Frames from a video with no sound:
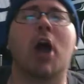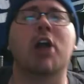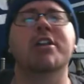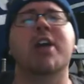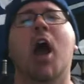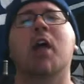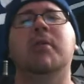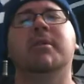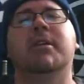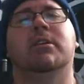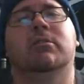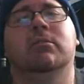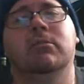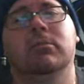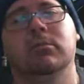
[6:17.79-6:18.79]
Arnie Army!
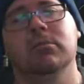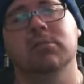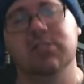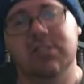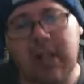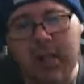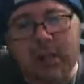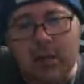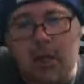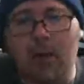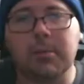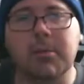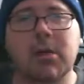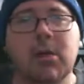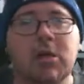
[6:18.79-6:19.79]
Stand
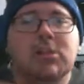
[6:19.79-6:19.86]
up.